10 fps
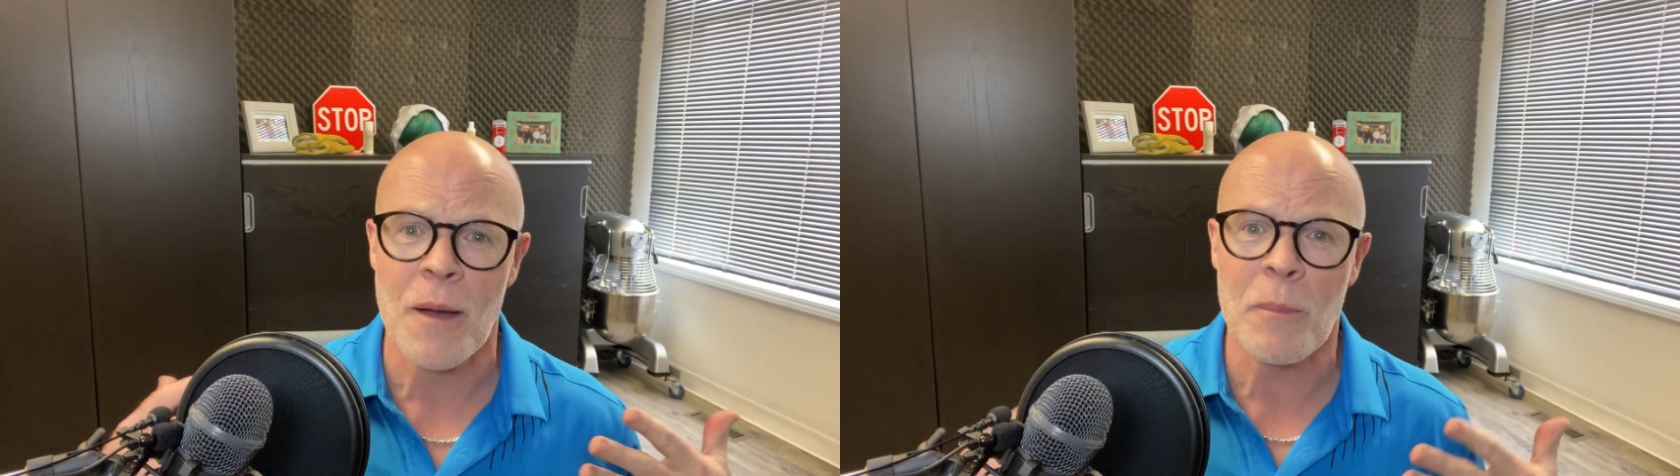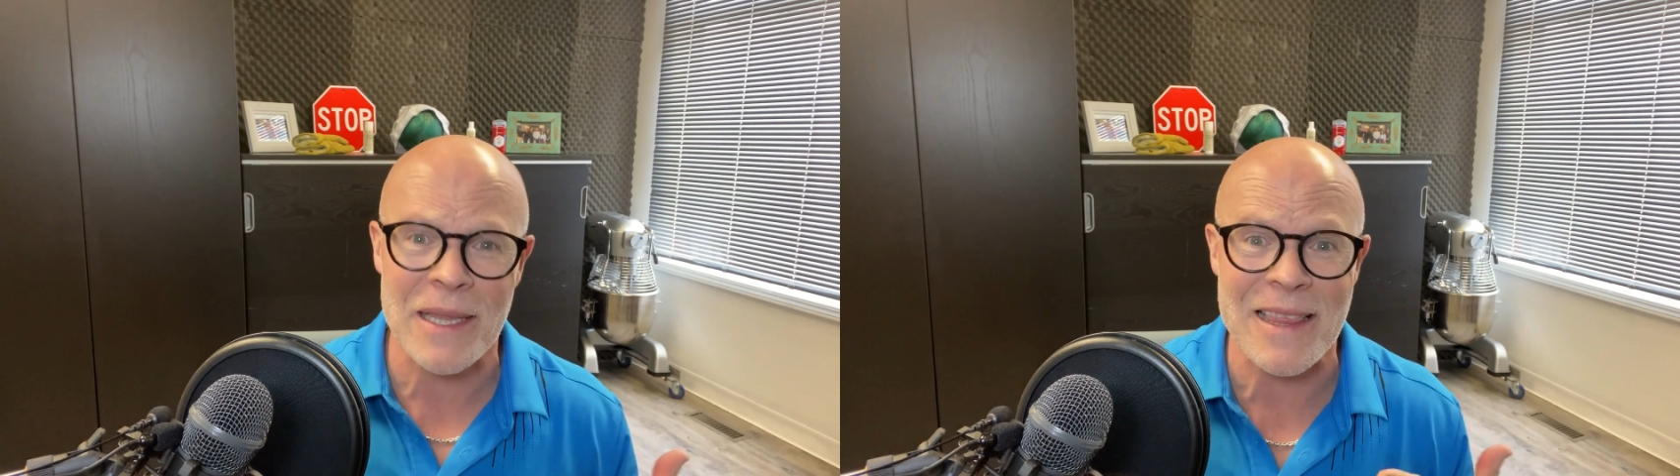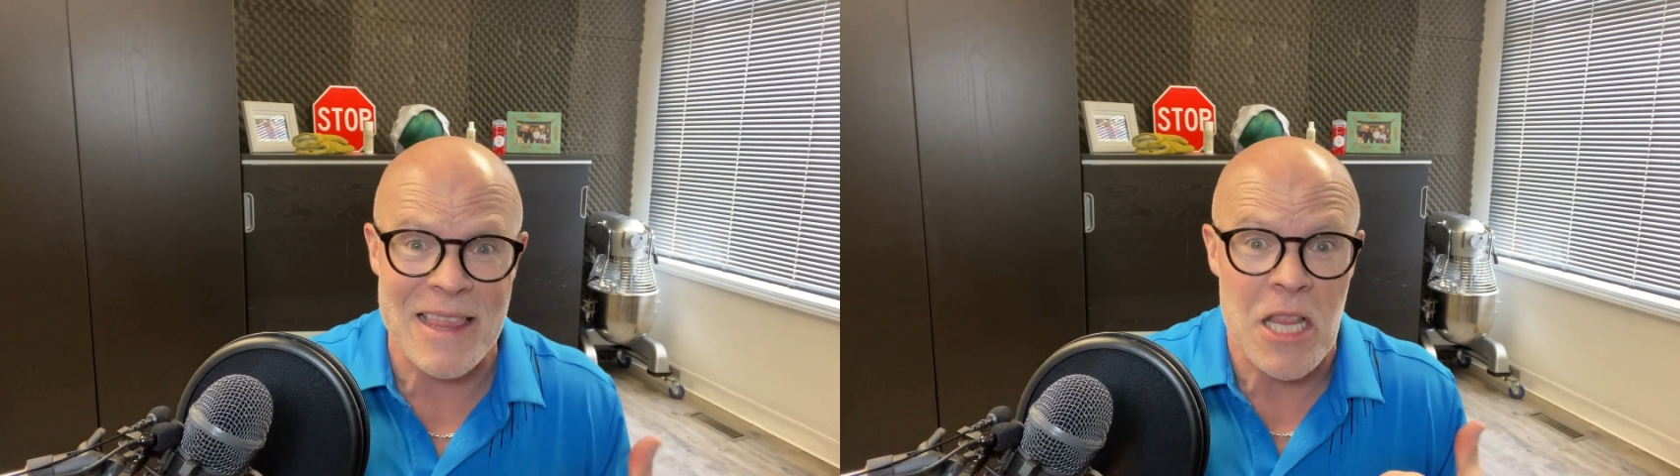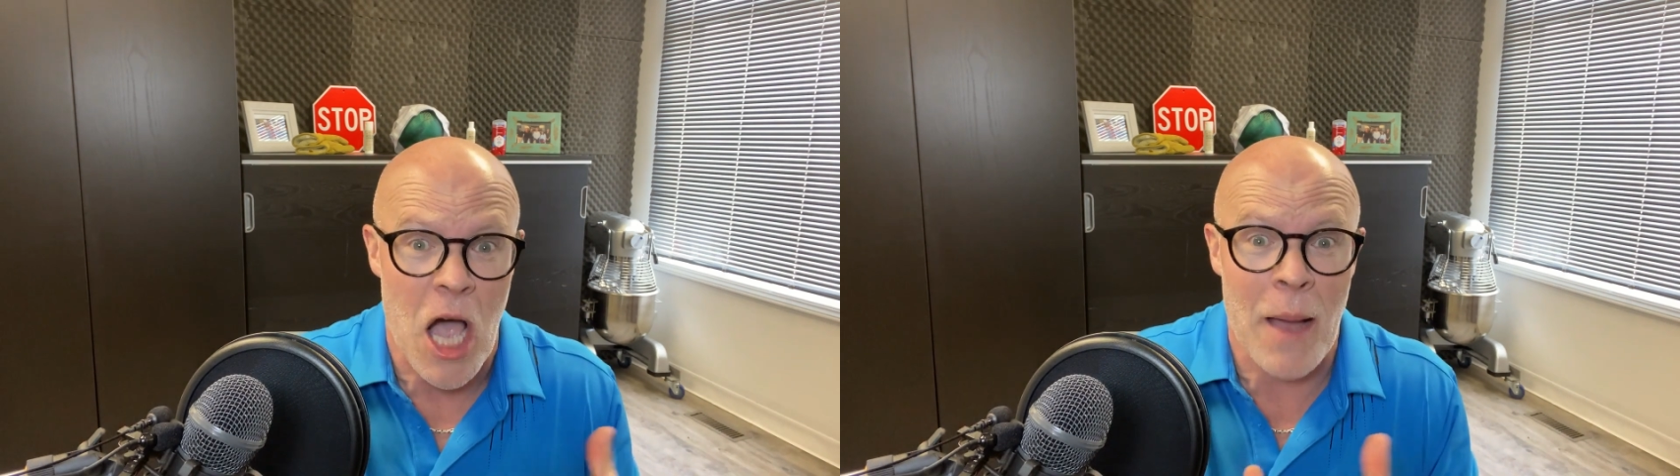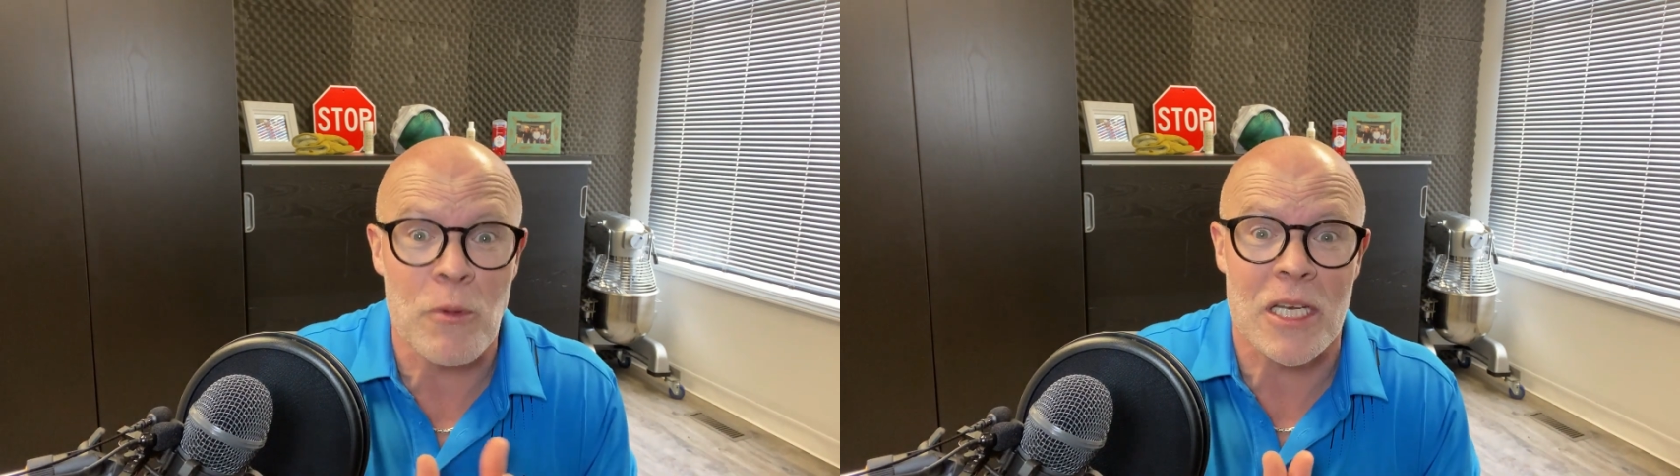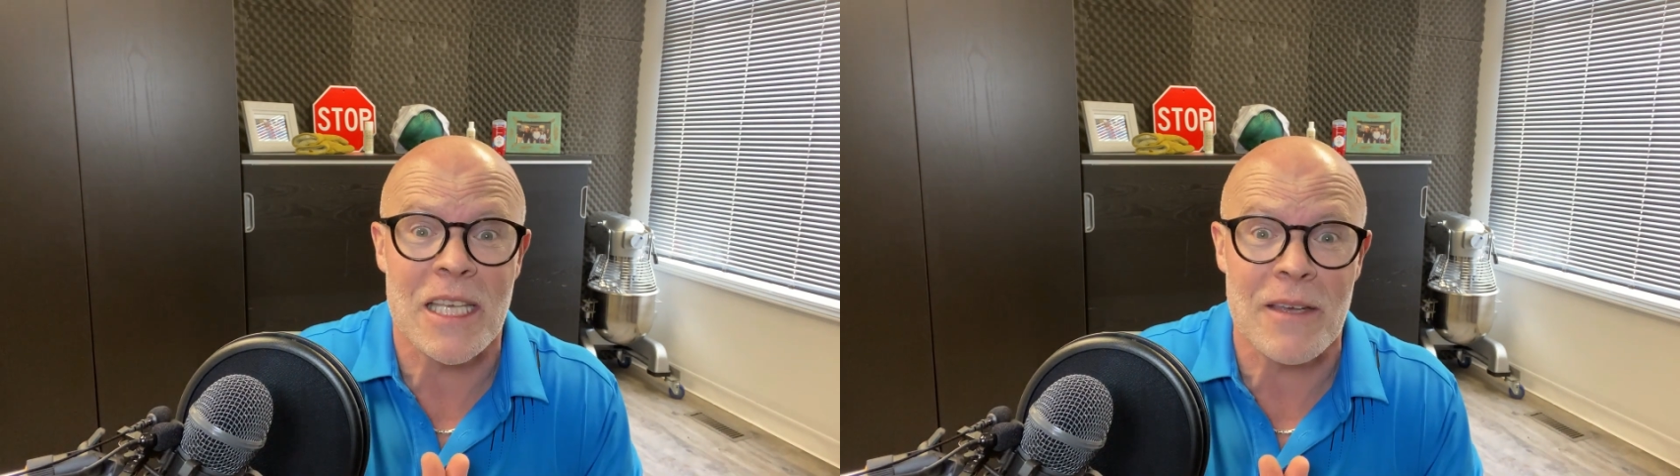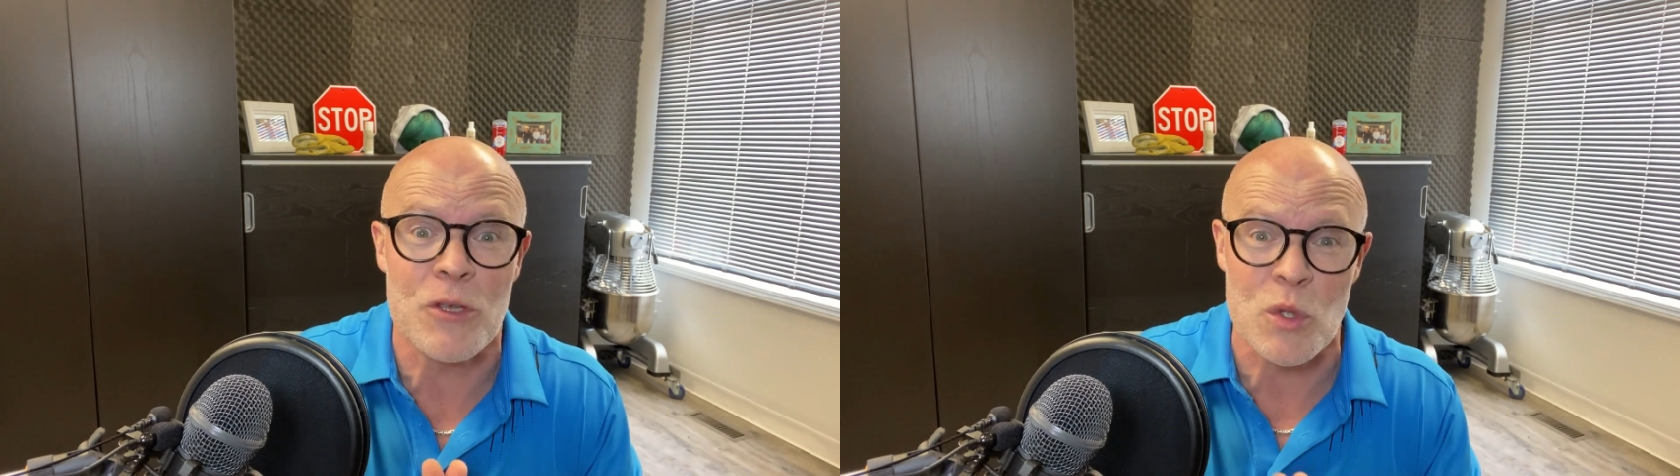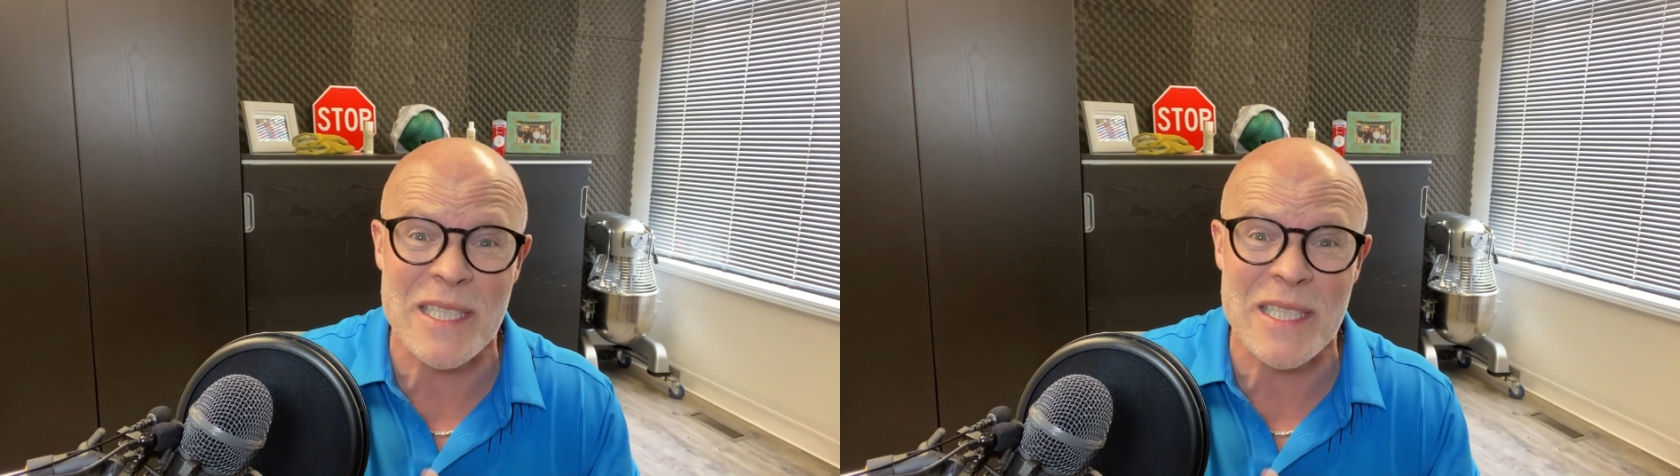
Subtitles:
But I'm going to give you